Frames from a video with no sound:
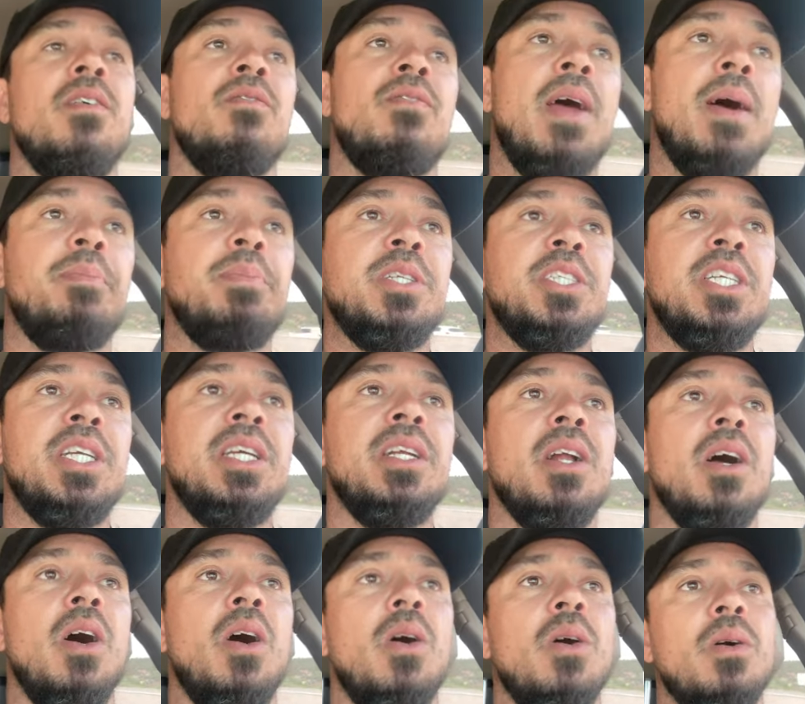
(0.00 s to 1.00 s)

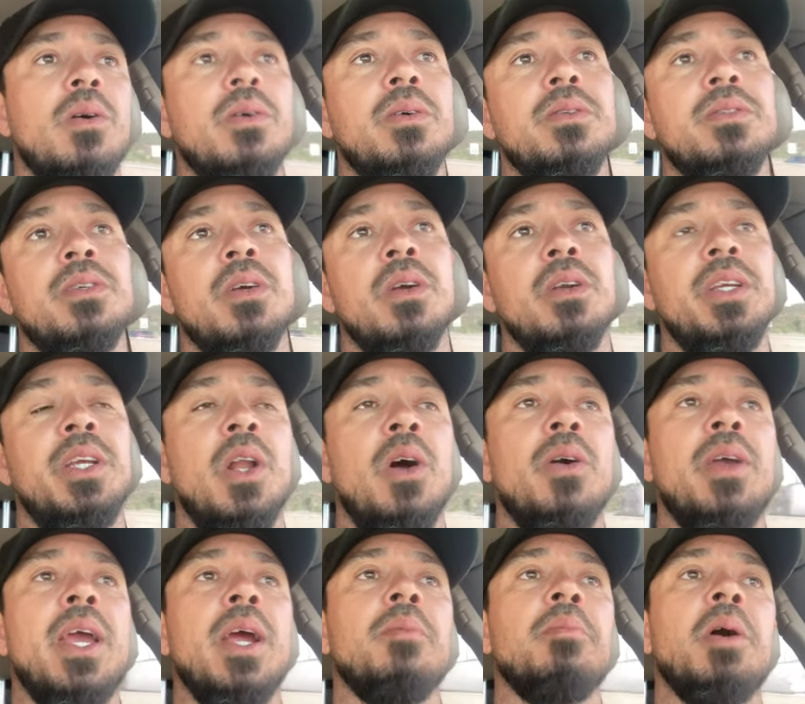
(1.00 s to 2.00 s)
frappuccinos or, you know,
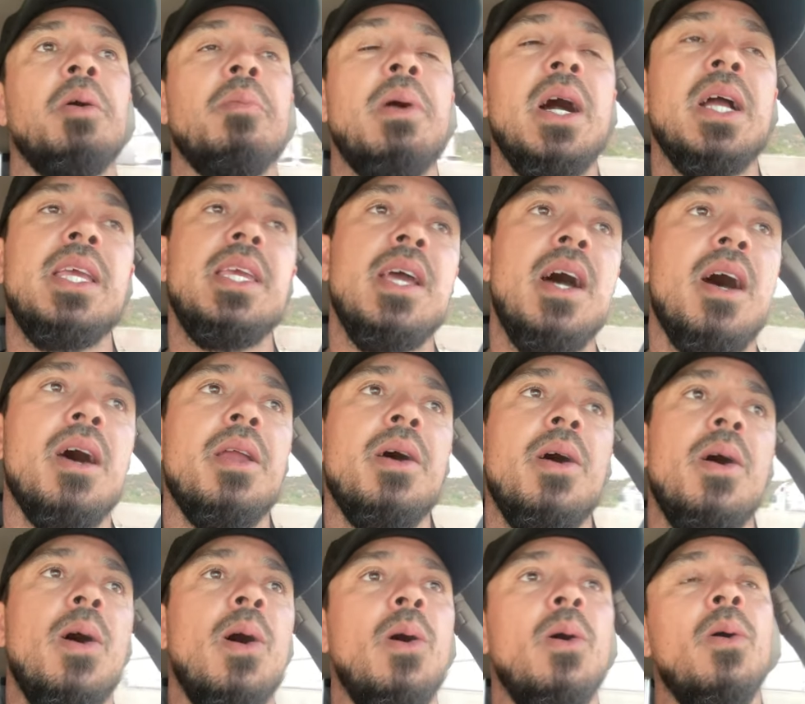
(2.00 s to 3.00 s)
caramel
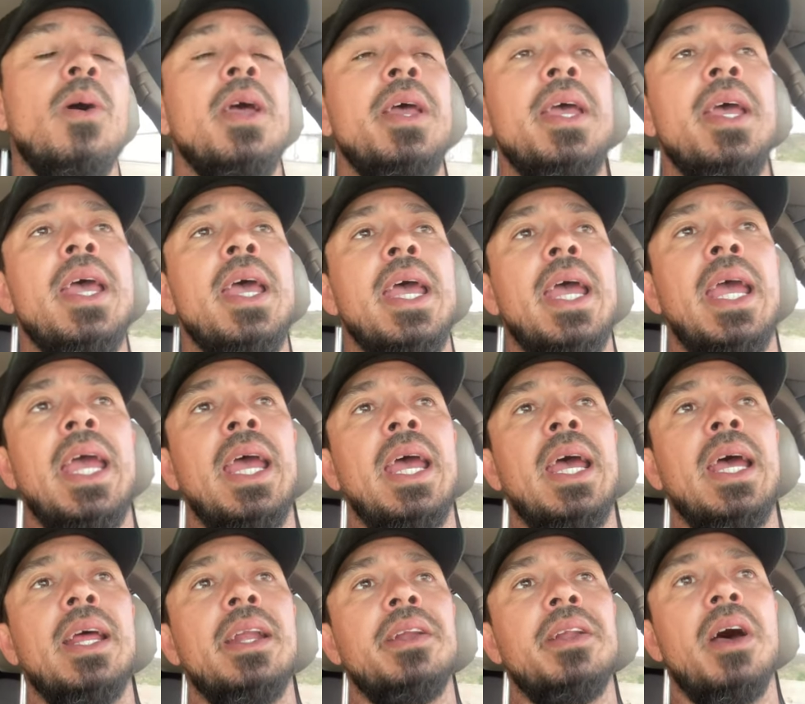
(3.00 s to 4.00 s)
macchiato,
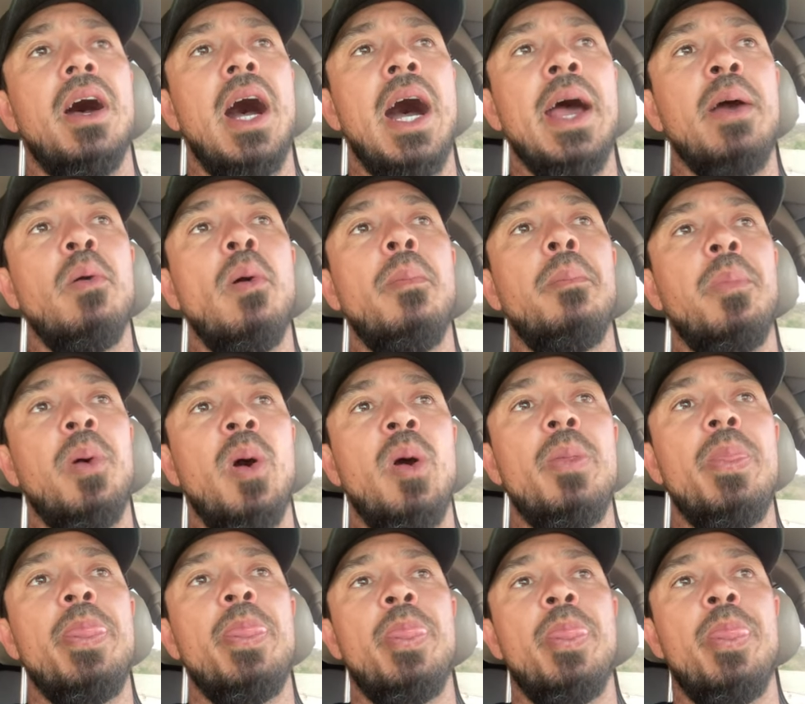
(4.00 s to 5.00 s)
and I will put